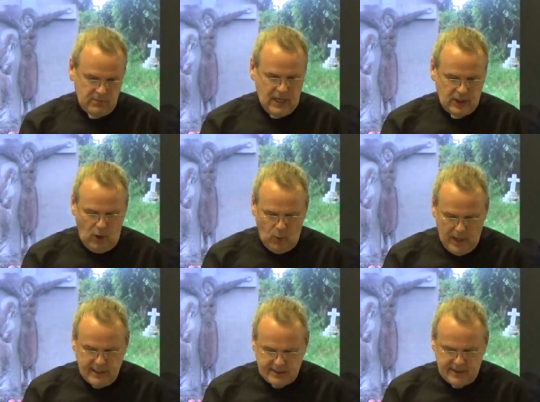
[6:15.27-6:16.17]
uh, got
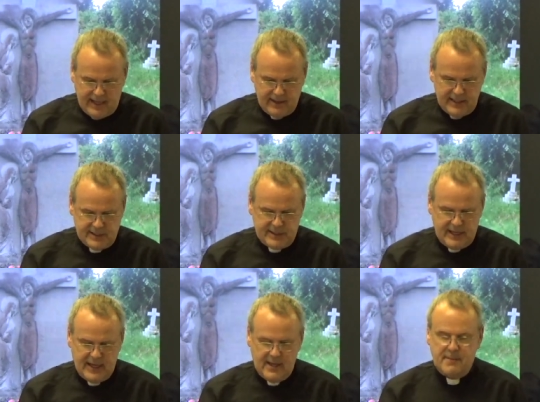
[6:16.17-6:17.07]
wind that this
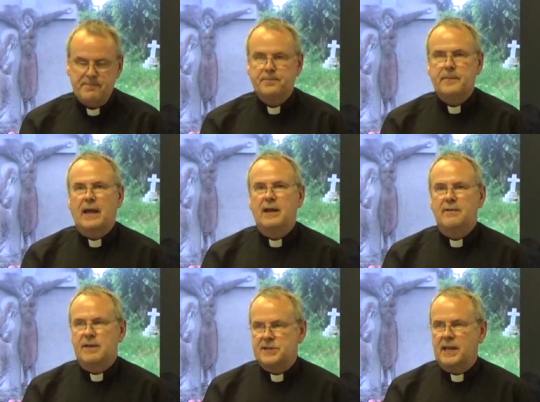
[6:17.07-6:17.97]
uh,
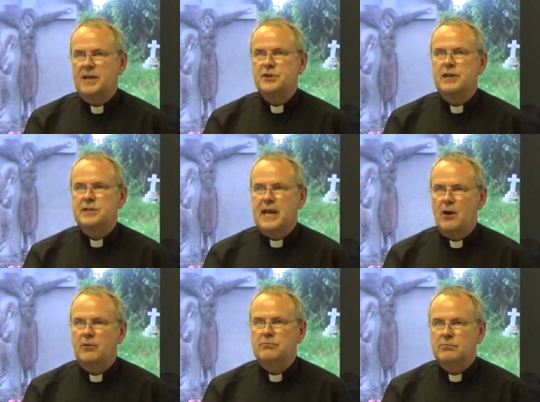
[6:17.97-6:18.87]
investigation is
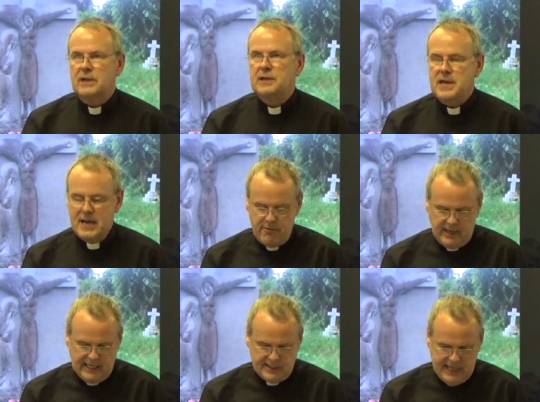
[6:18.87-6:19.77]
now
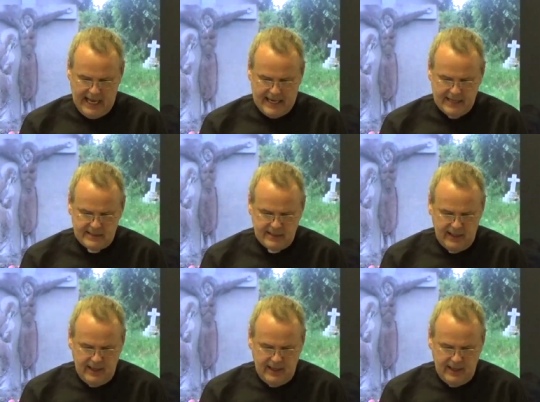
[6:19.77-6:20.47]
nearing its end.